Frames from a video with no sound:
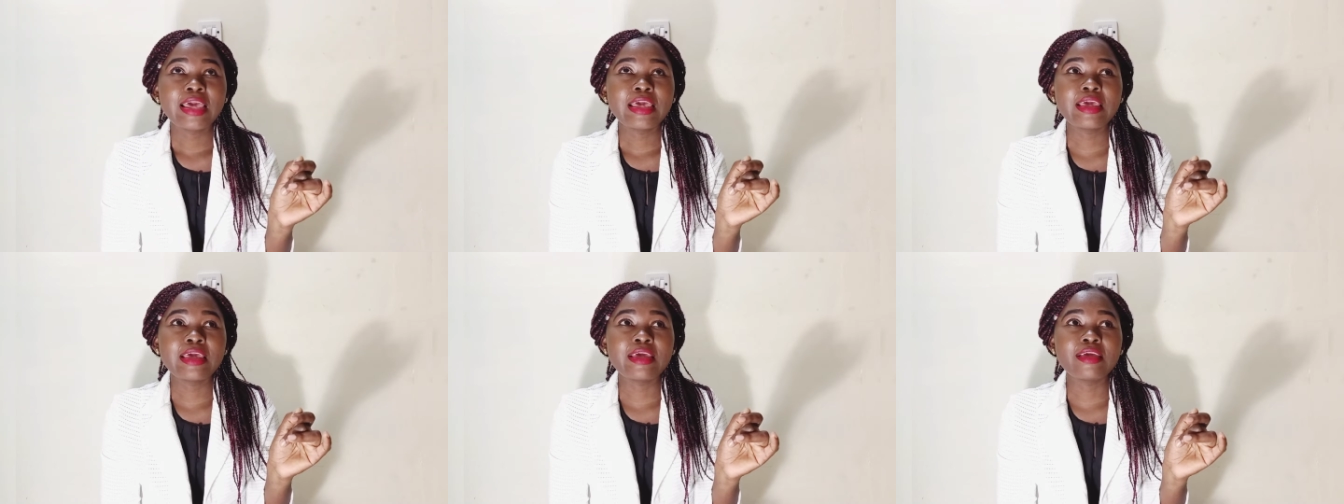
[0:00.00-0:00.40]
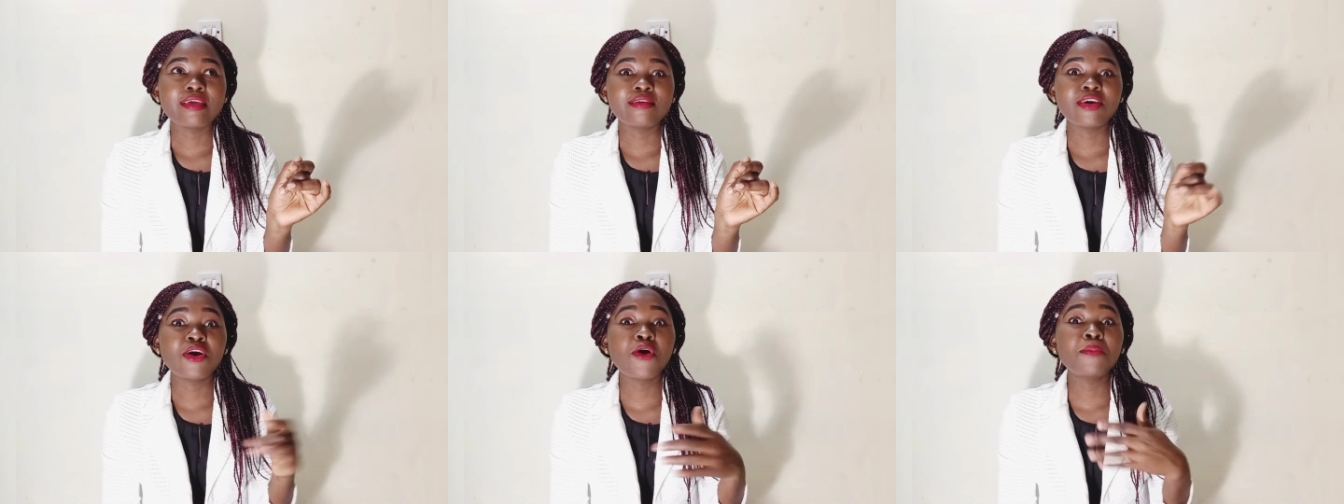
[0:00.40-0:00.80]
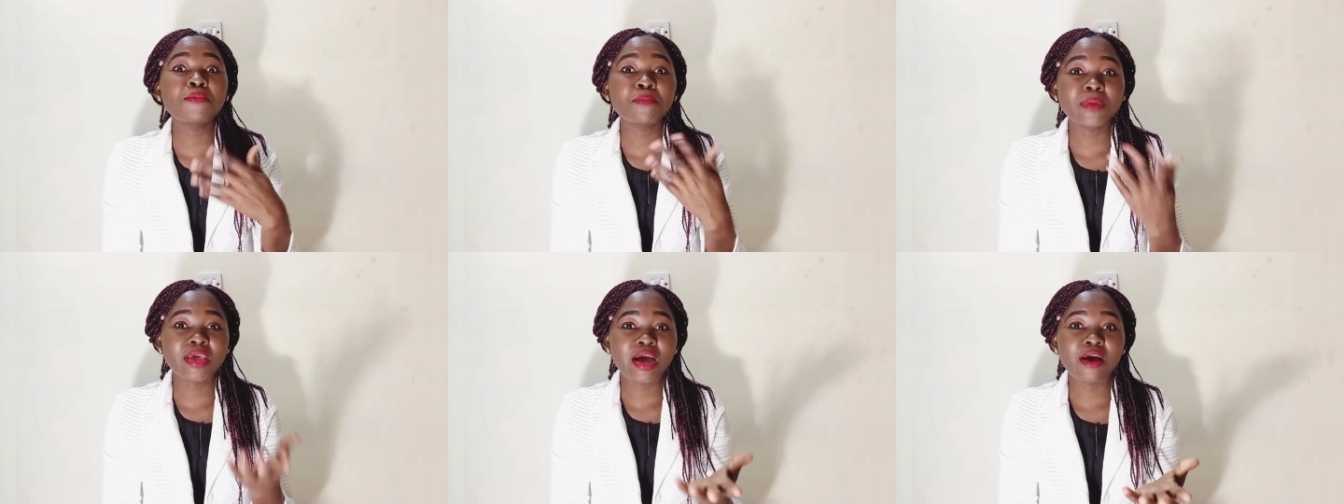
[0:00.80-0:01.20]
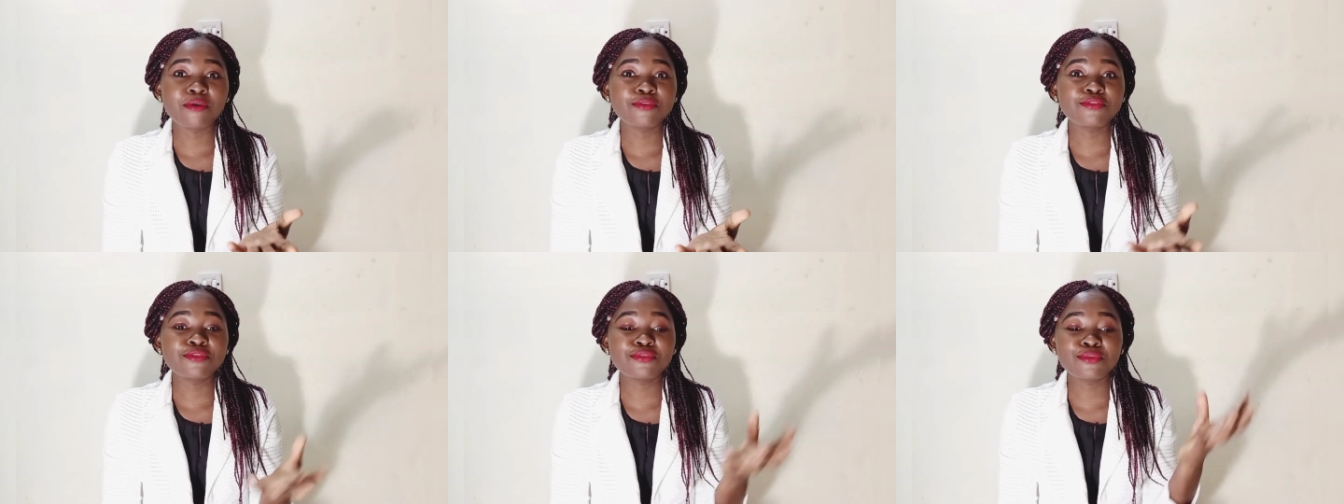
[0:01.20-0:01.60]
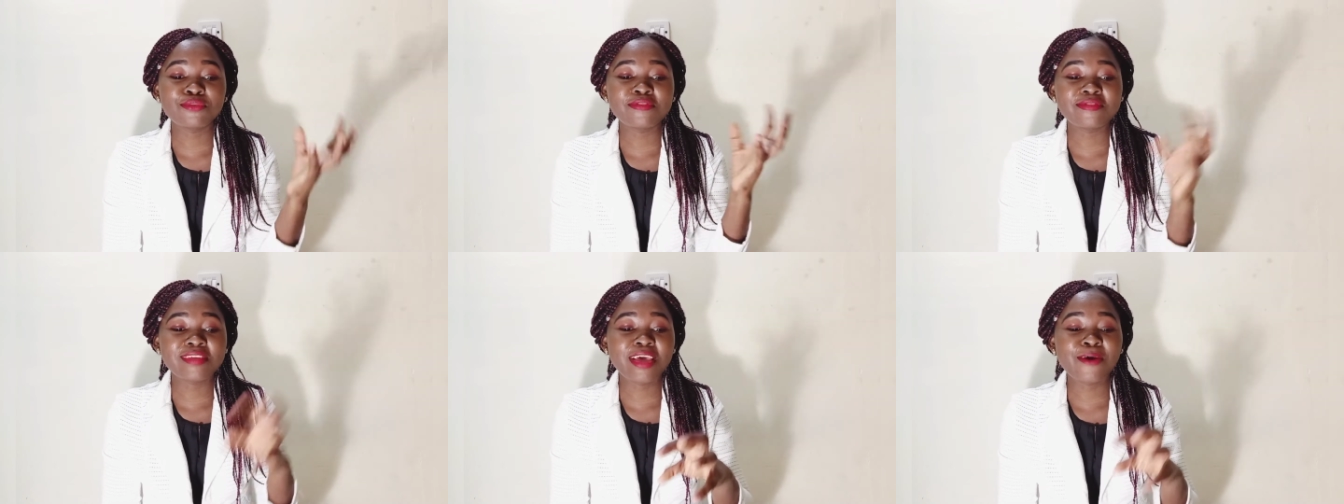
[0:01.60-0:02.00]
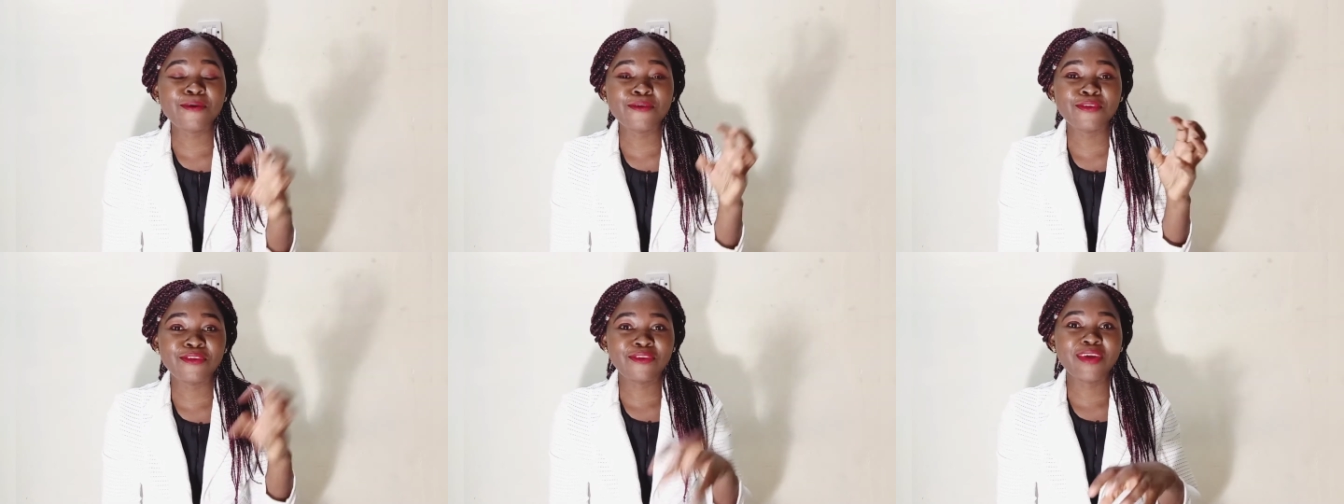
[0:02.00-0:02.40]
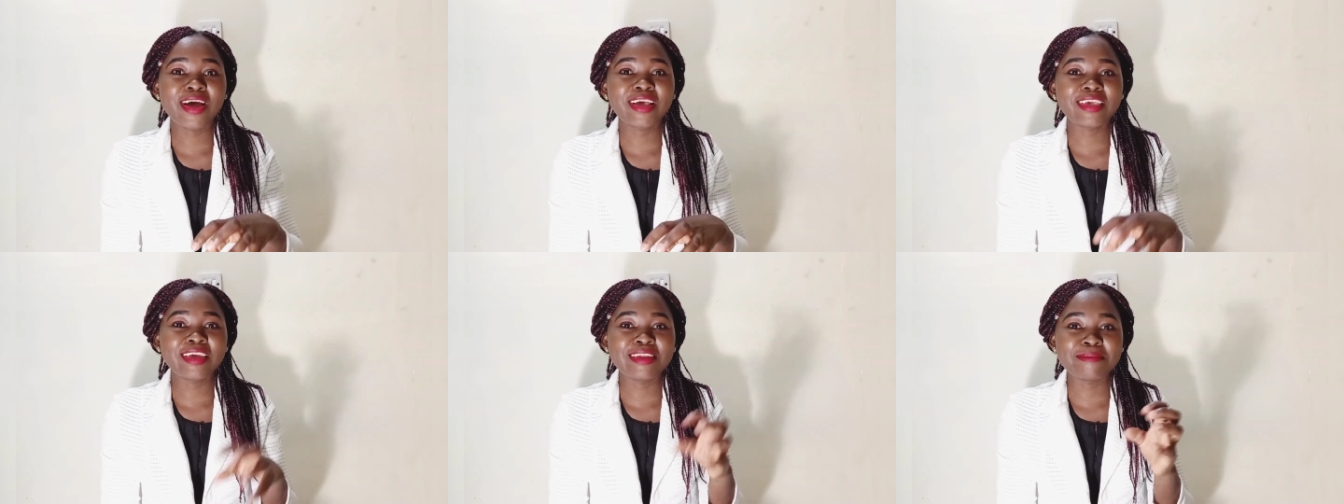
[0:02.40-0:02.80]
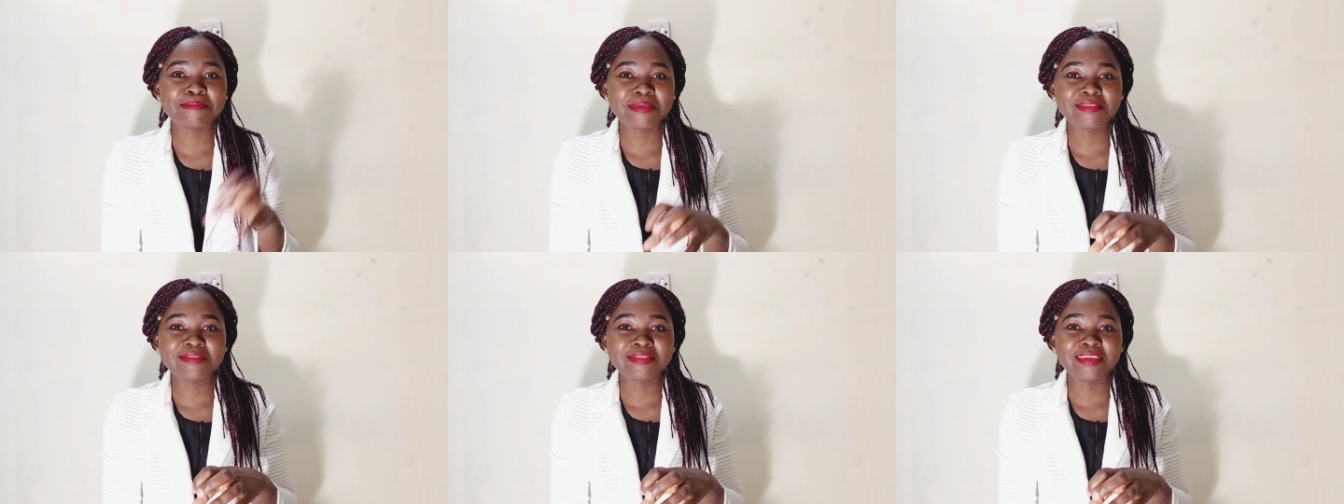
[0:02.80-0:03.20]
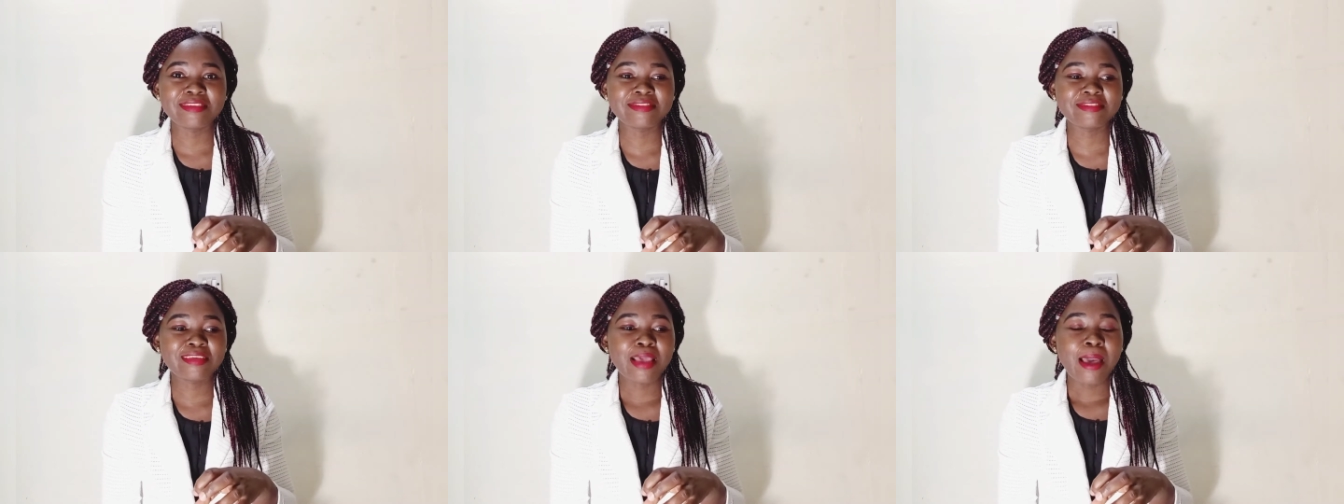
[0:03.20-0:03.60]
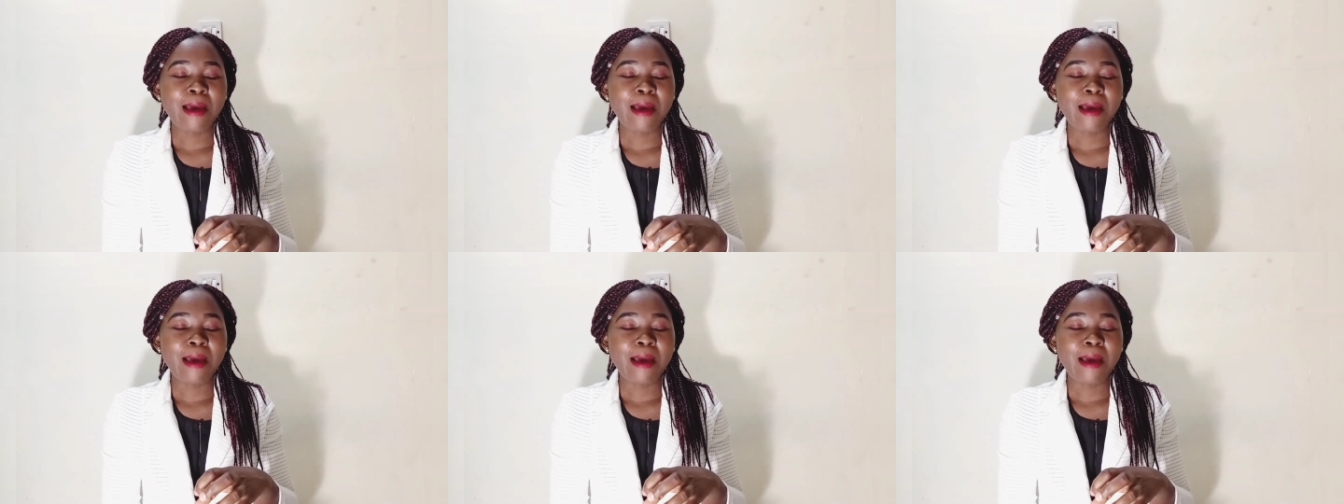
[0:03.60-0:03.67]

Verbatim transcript: he helped me out to stay on track in business.